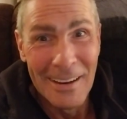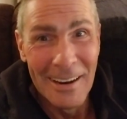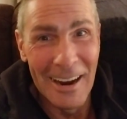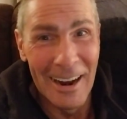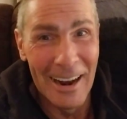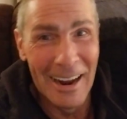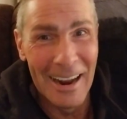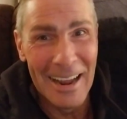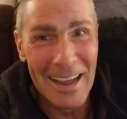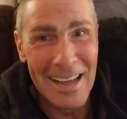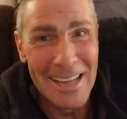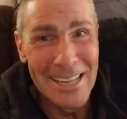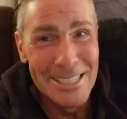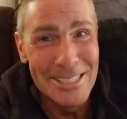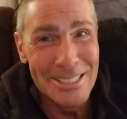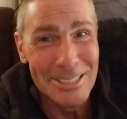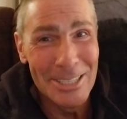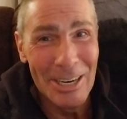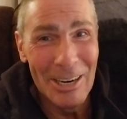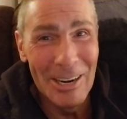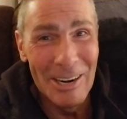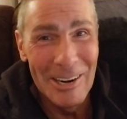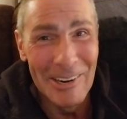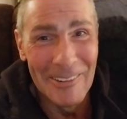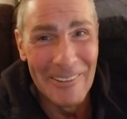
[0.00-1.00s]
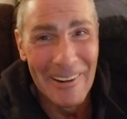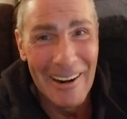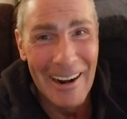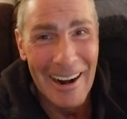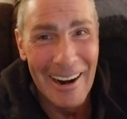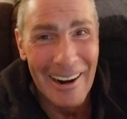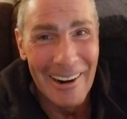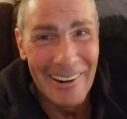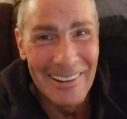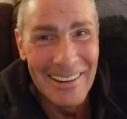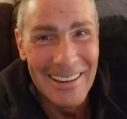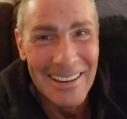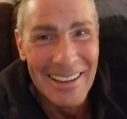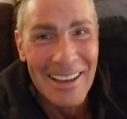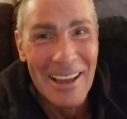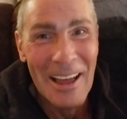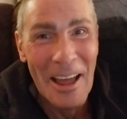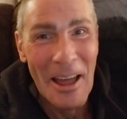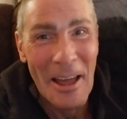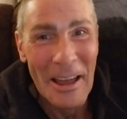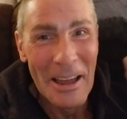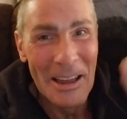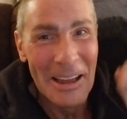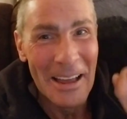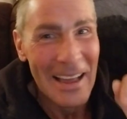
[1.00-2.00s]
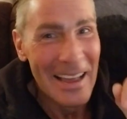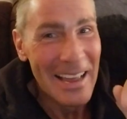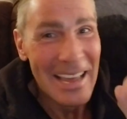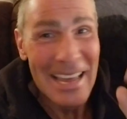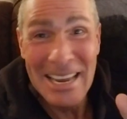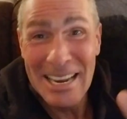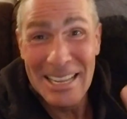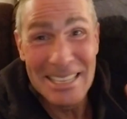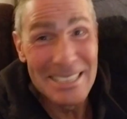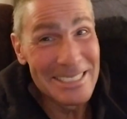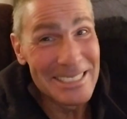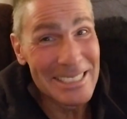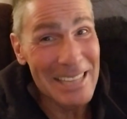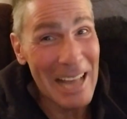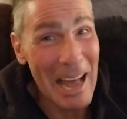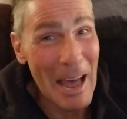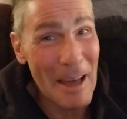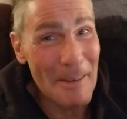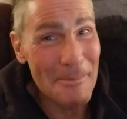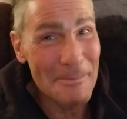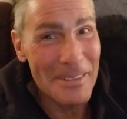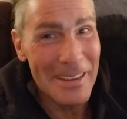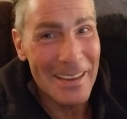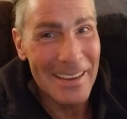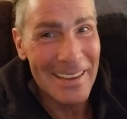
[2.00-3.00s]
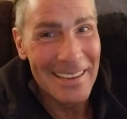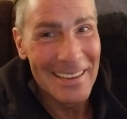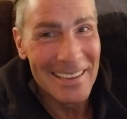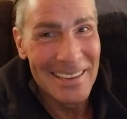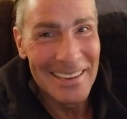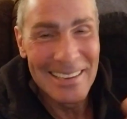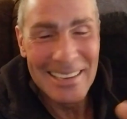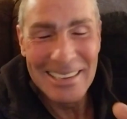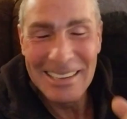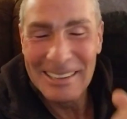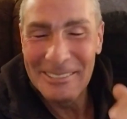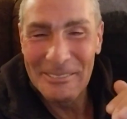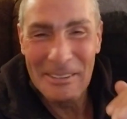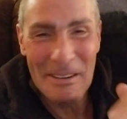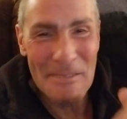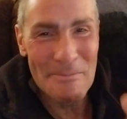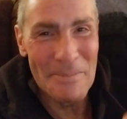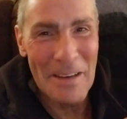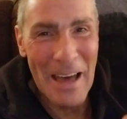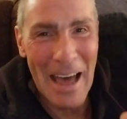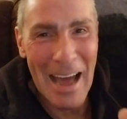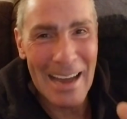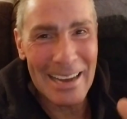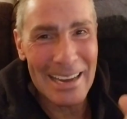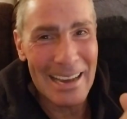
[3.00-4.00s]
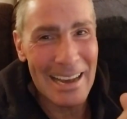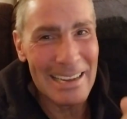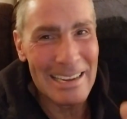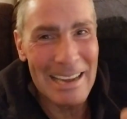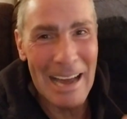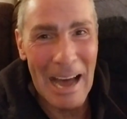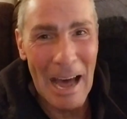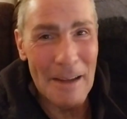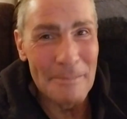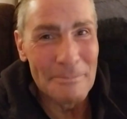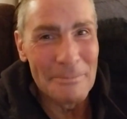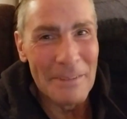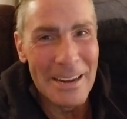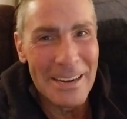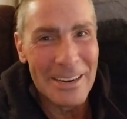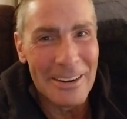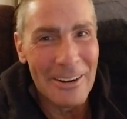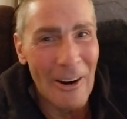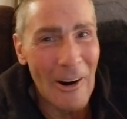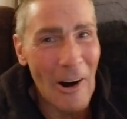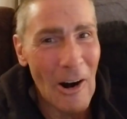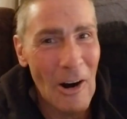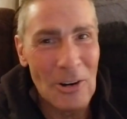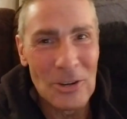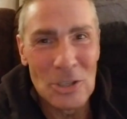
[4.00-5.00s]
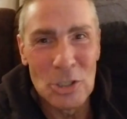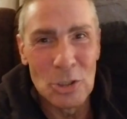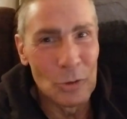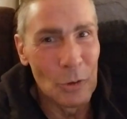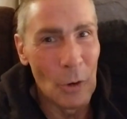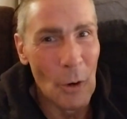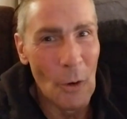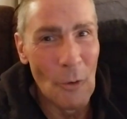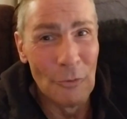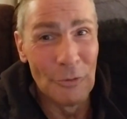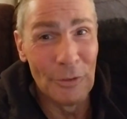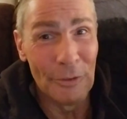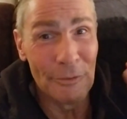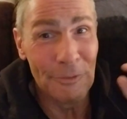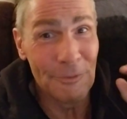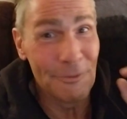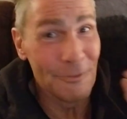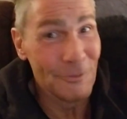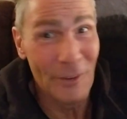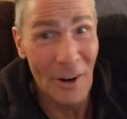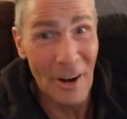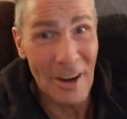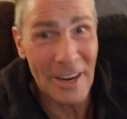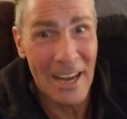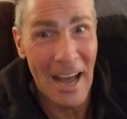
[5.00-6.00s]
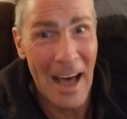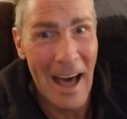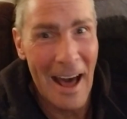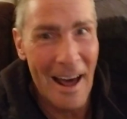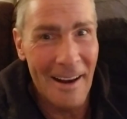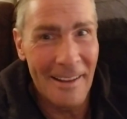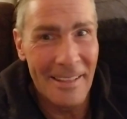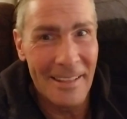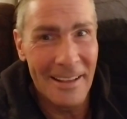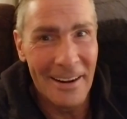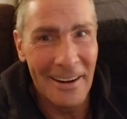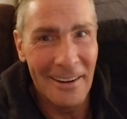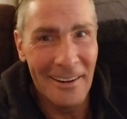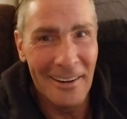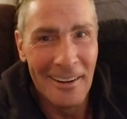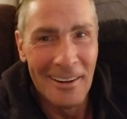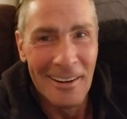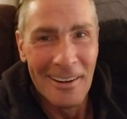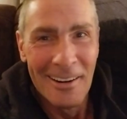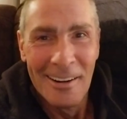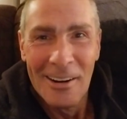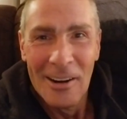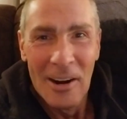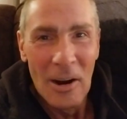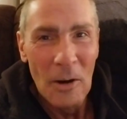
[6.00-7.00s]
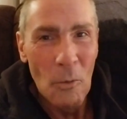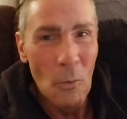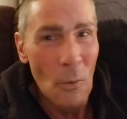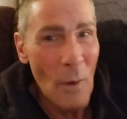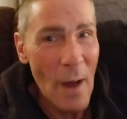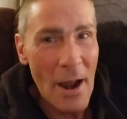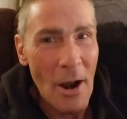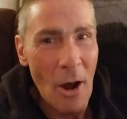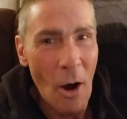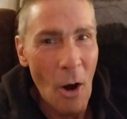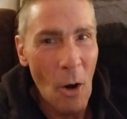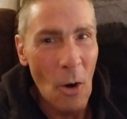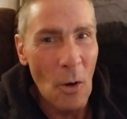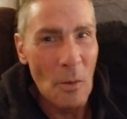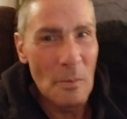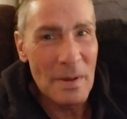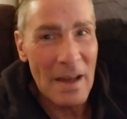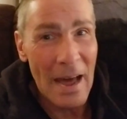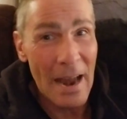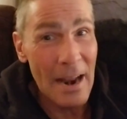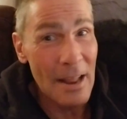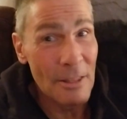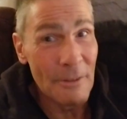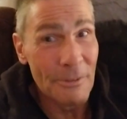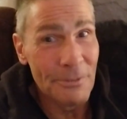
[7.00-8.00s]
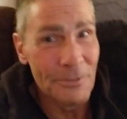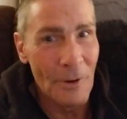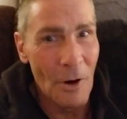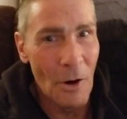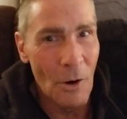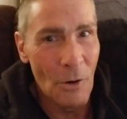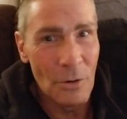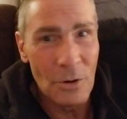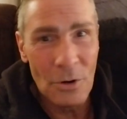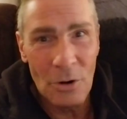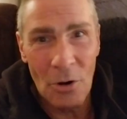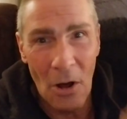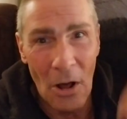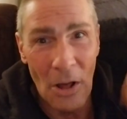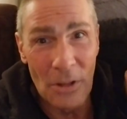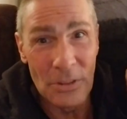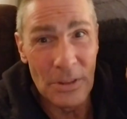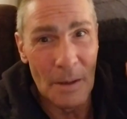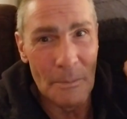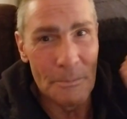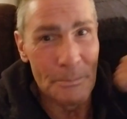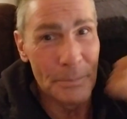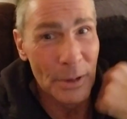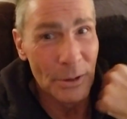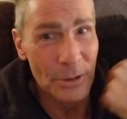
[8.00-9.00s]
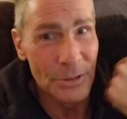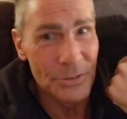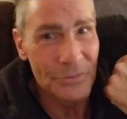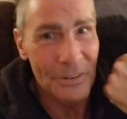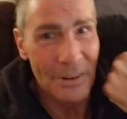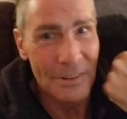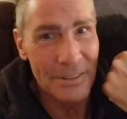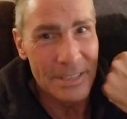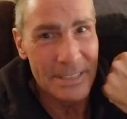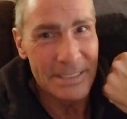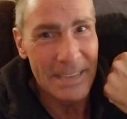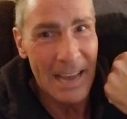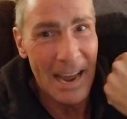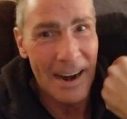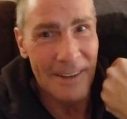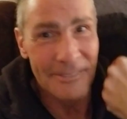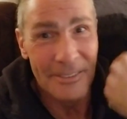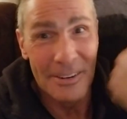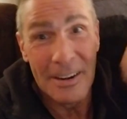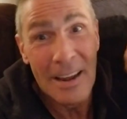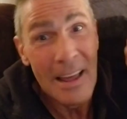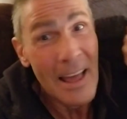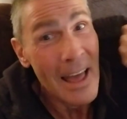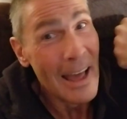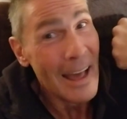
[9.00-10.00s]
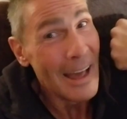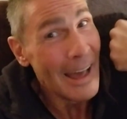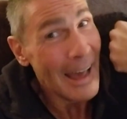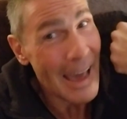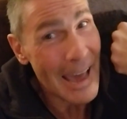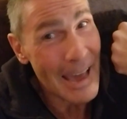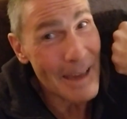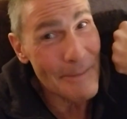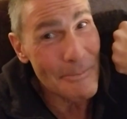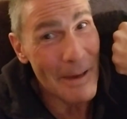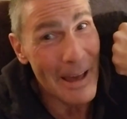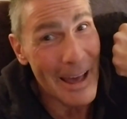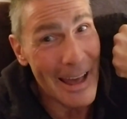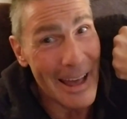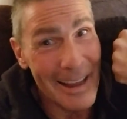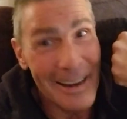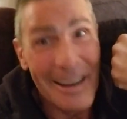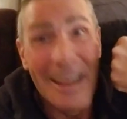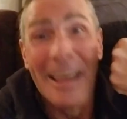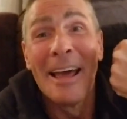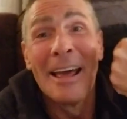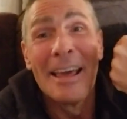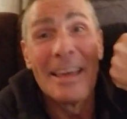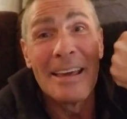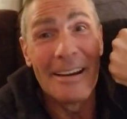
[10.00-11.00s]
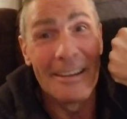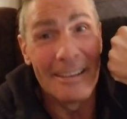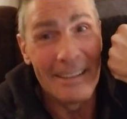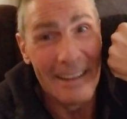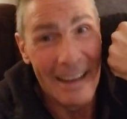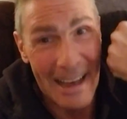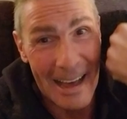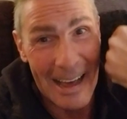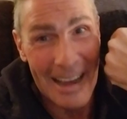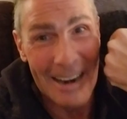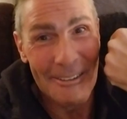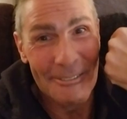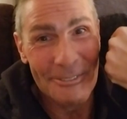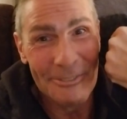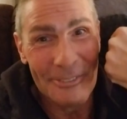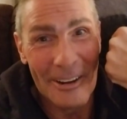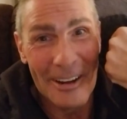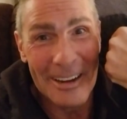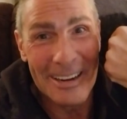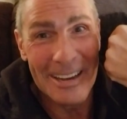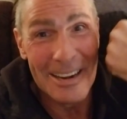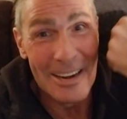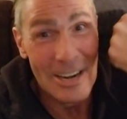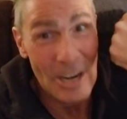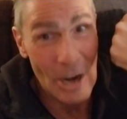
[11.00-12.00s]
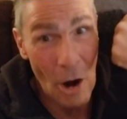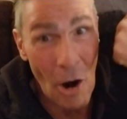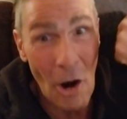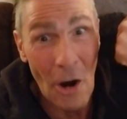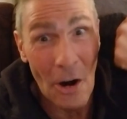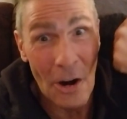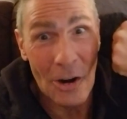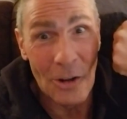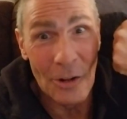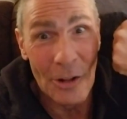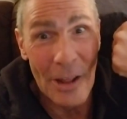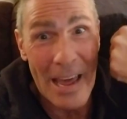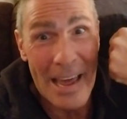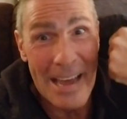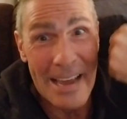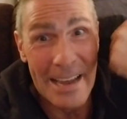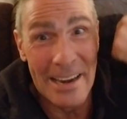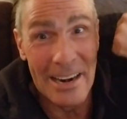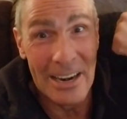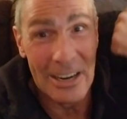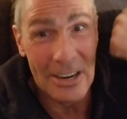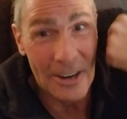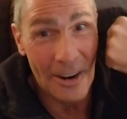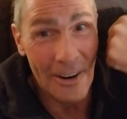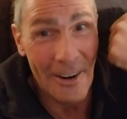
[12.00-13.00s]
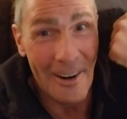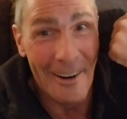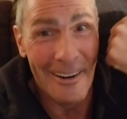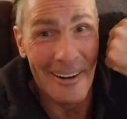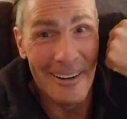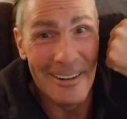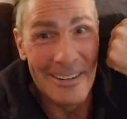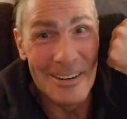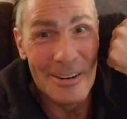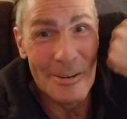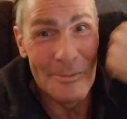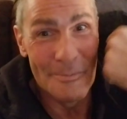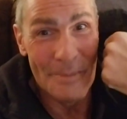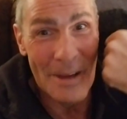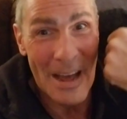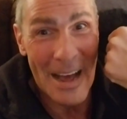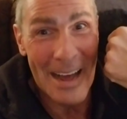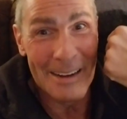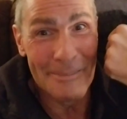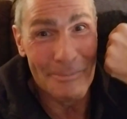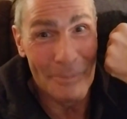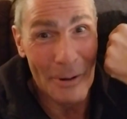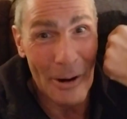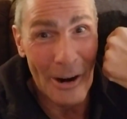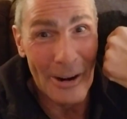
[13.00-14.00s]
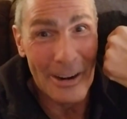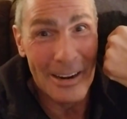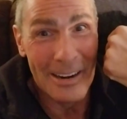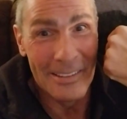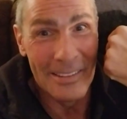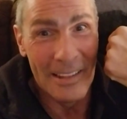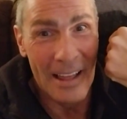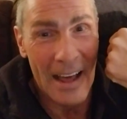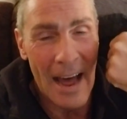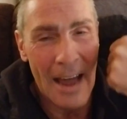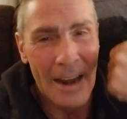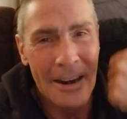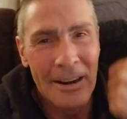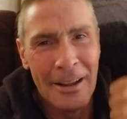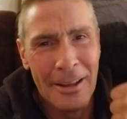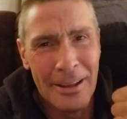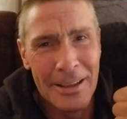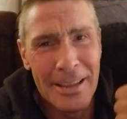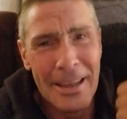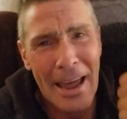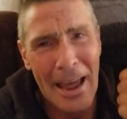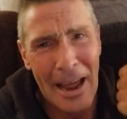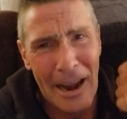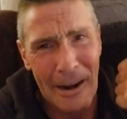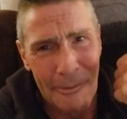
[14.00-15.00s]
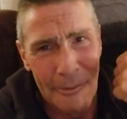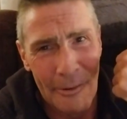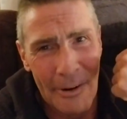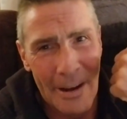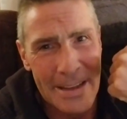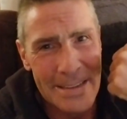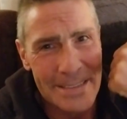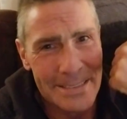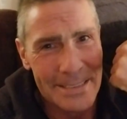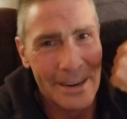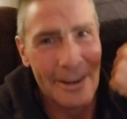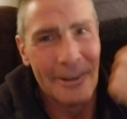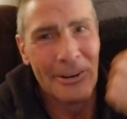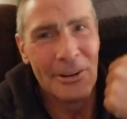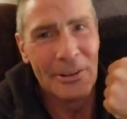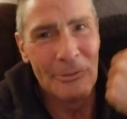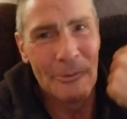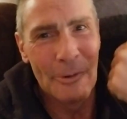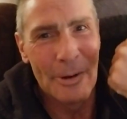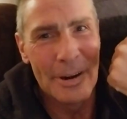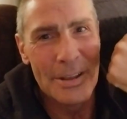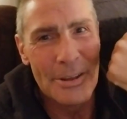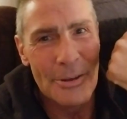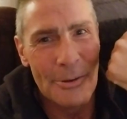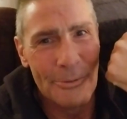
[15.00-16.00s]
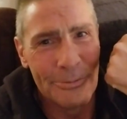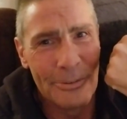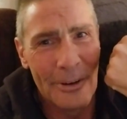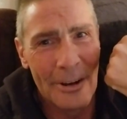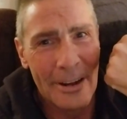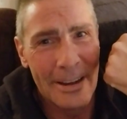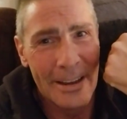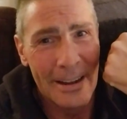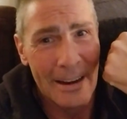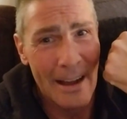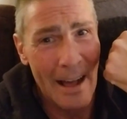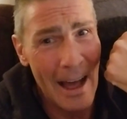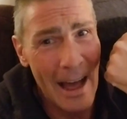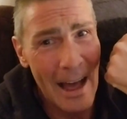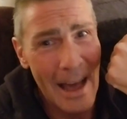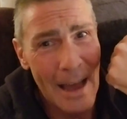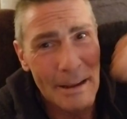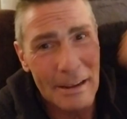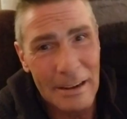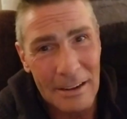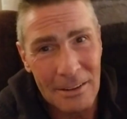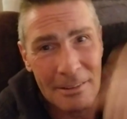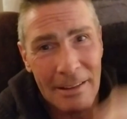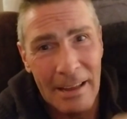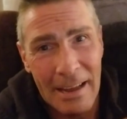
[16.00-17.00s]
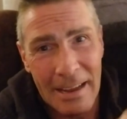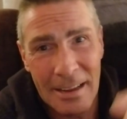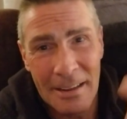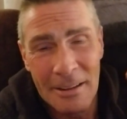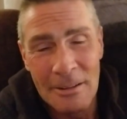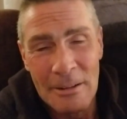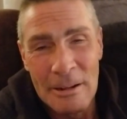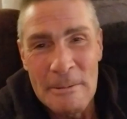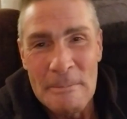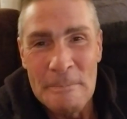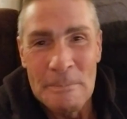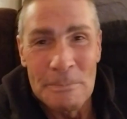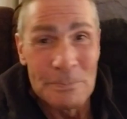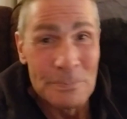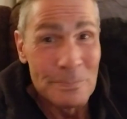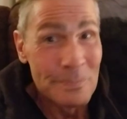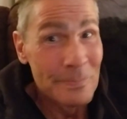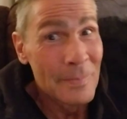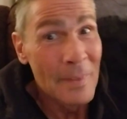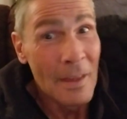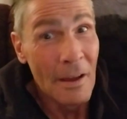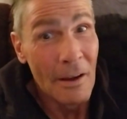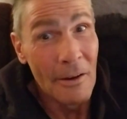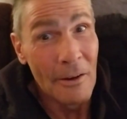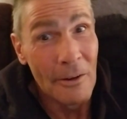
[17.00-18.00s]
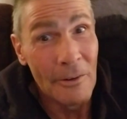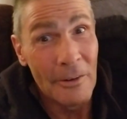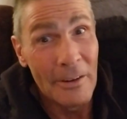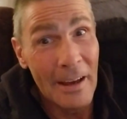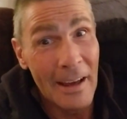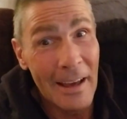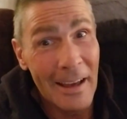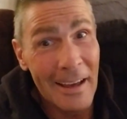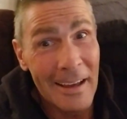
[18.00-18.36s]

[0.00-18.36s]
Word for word: I turn around. He didn't stop me. He went back. I got in my car, drove the fuck out of there went home, got on the phone, called up Bill's Friendly Tavern. Hey, man, you got a fucking narc laying in a car in your back parking lot. Yeah, right, Darryl. What are you fucking high? Click. Okay.